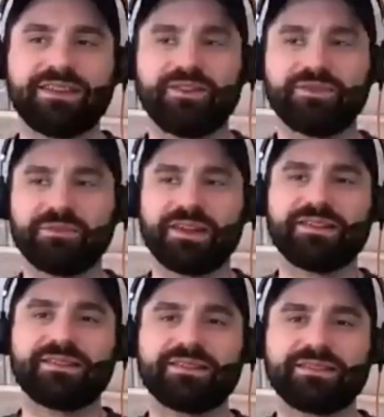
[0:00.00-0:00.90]
the
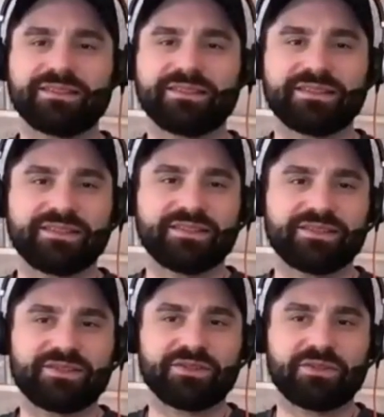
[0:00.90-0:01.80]
ultimate
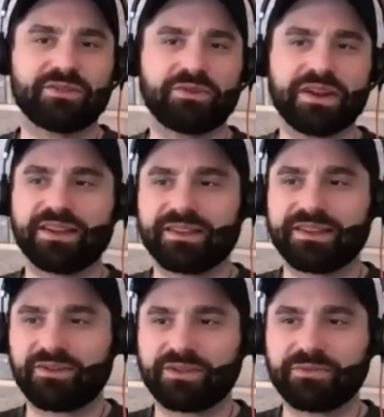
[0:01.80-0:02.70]
story,
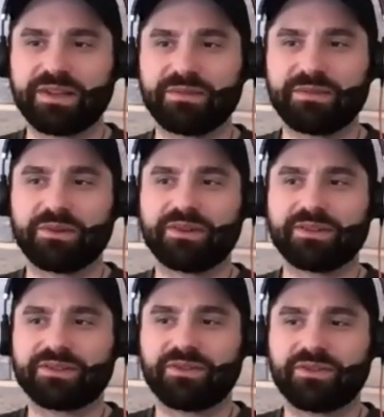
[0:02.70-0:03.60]
the ultimate
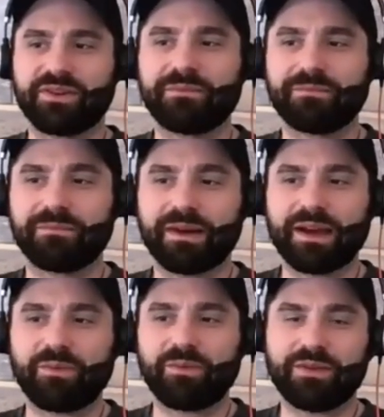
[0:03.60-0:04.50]
immigrant story.
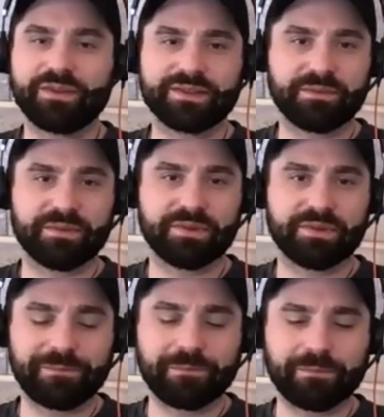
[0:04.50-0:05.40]
My wife is an
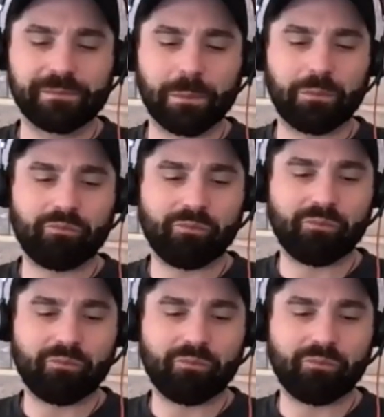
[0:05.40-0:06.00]
immigrant. Oh